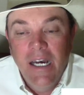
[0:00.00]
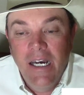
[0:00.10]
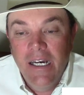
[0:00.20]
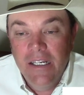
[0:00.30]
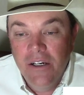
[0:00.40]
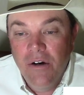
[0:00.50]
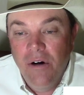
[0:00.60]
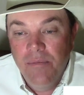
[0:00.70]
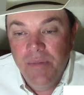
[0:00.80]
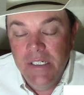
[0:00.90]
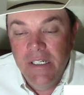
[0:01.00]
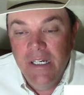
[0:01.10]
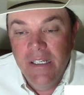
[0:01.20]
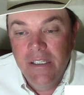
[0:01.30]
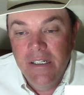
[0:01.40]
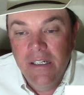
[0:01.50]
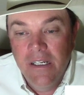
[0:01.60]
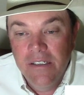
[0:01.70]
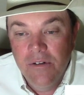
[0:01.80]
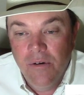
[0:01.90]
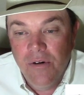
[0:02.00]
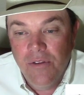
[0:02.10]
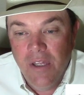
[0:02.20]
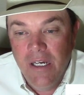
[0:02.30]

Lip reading: You go up into the north,